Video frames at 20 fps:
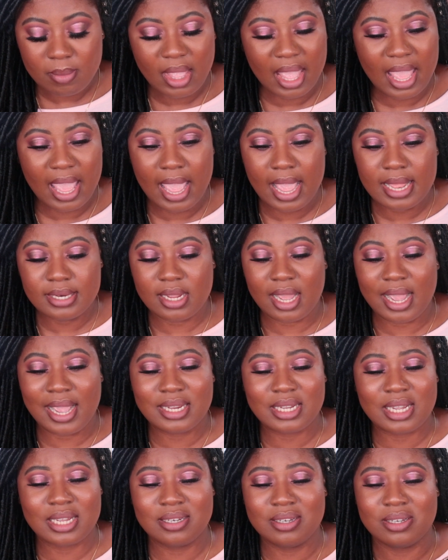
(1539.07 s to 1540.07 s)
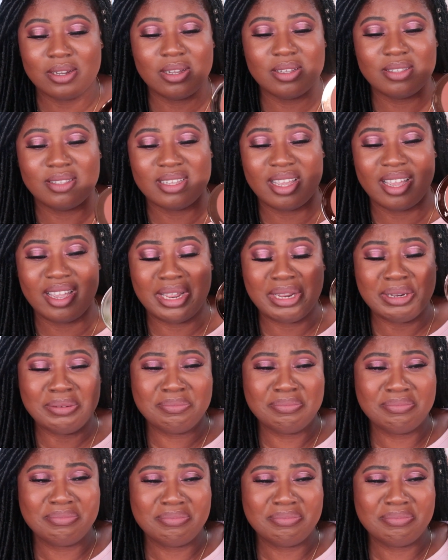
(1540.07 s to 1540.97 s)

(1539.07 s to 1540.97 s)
I cannot say,